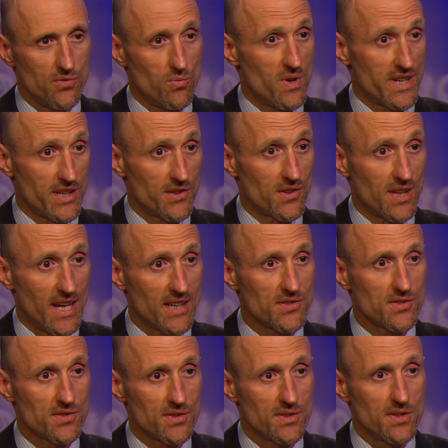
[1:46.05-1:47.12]
20 or
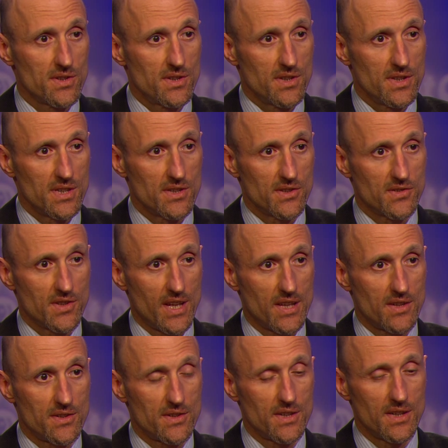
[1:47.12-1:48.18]
less in the
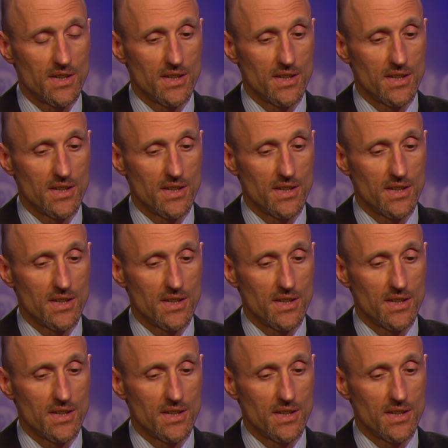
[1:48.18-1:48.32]
center.